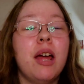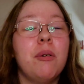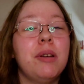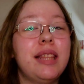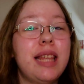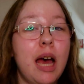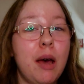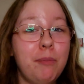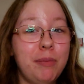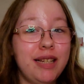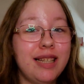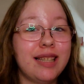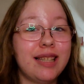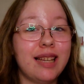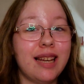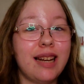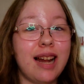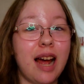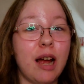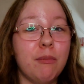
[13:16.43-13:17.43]
And with that being
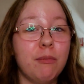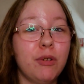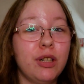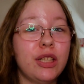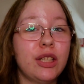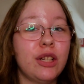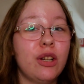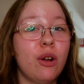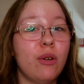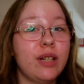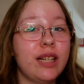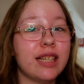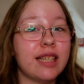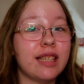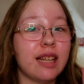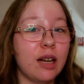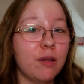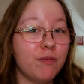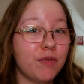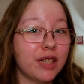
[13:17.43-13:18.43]
said, I'm going to go get
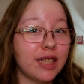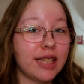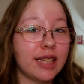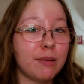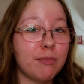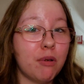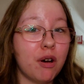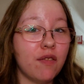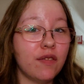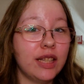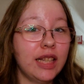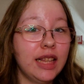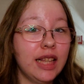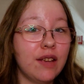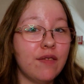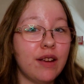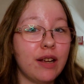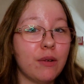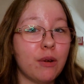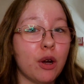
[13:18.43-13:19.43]
set up for sleepover in the
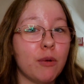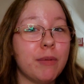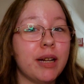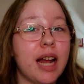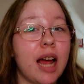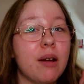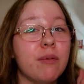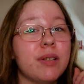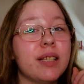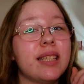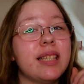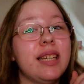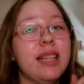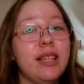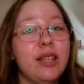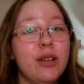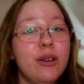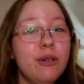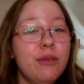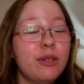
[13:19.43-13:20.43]
living room, and I will
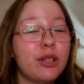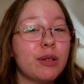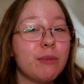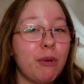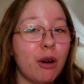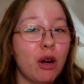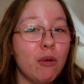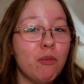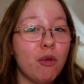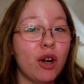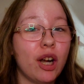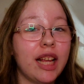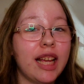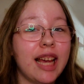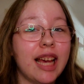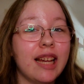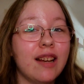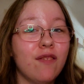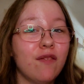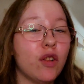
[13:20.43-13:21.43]
see you tomorrow morning
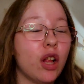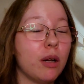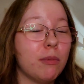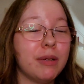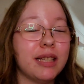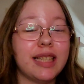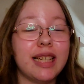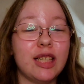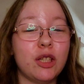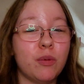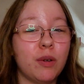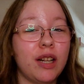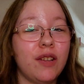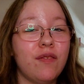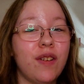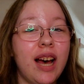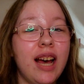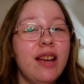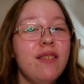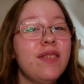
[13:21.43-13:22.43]
in Vlogmas Day
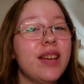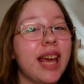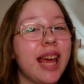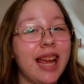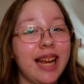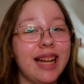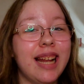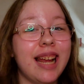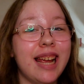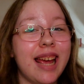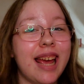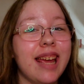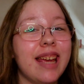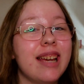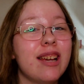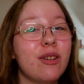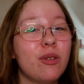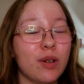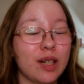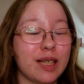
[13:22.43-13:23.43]
25,
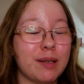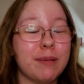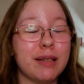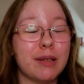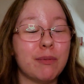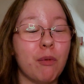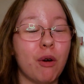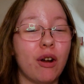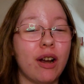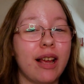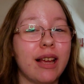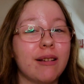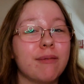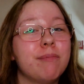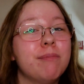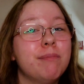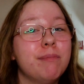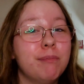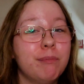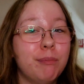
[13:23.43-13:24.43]
aka Christmas morning.
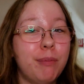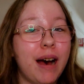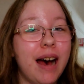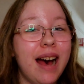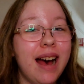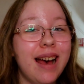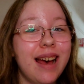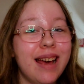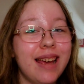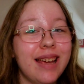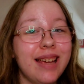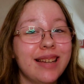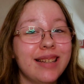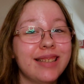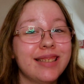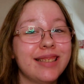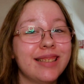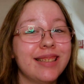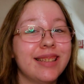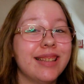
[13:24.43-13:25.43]
Bye!
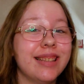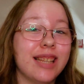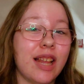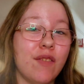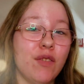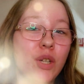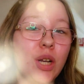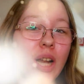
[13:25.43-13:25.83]
Love you